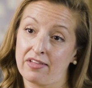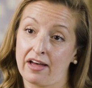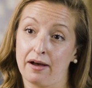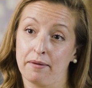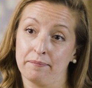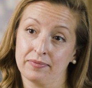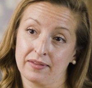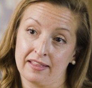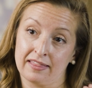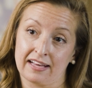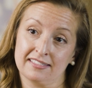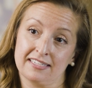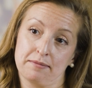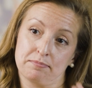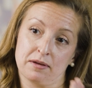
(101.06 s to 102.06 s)
them and
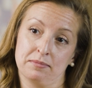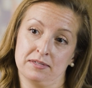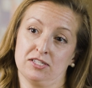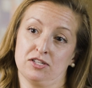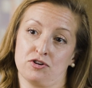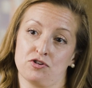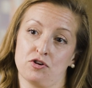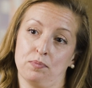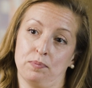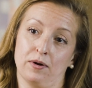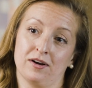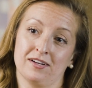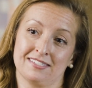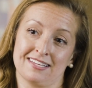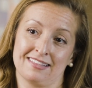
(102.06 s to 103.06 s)
tape them into their
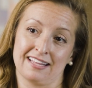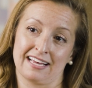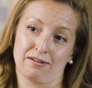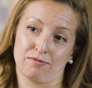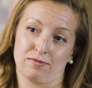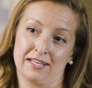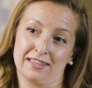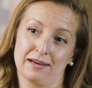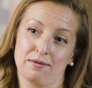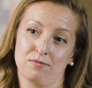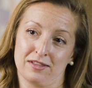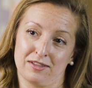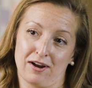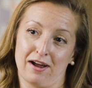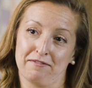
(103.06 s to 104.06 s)
notebooks and read them
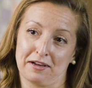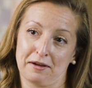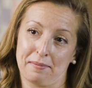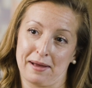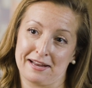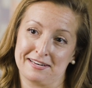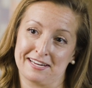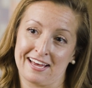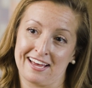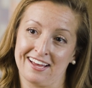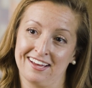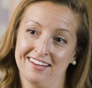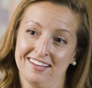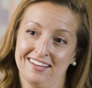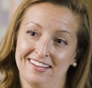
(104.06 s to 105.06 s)
when they're having a bad day.
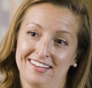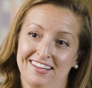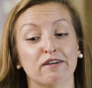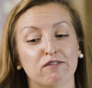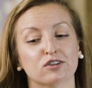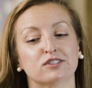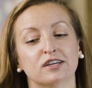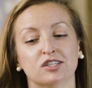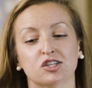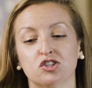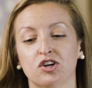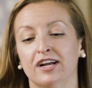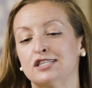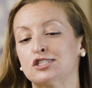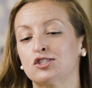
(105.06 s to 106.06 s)
I've also had to
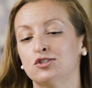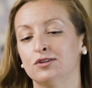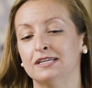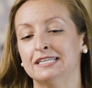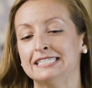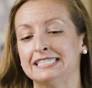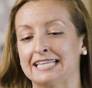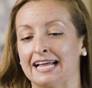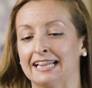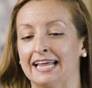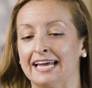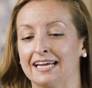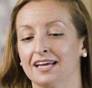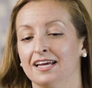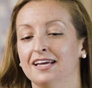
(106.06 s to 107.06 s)
train students that
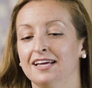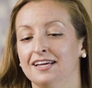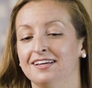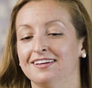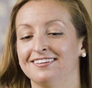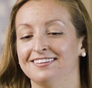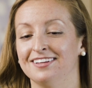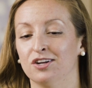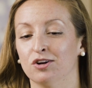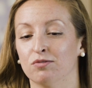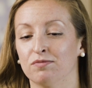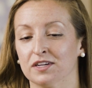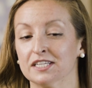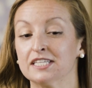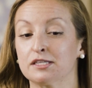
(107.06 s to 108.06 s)

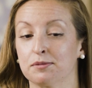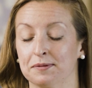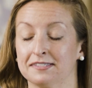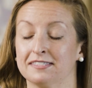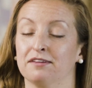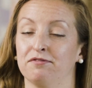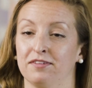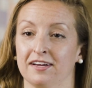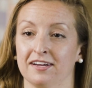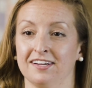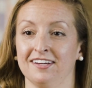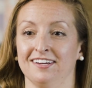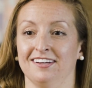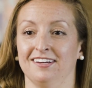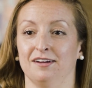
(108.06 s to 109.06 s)
really specific
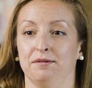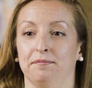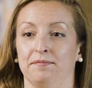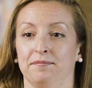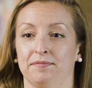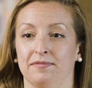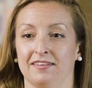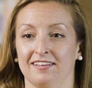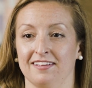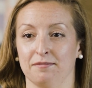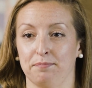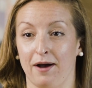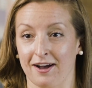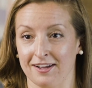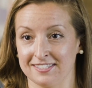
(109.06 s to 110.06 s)

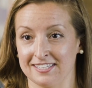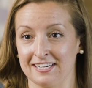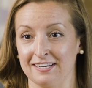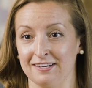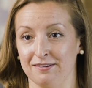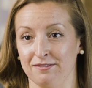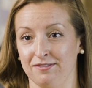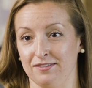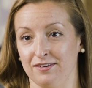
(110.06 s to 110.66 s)
positive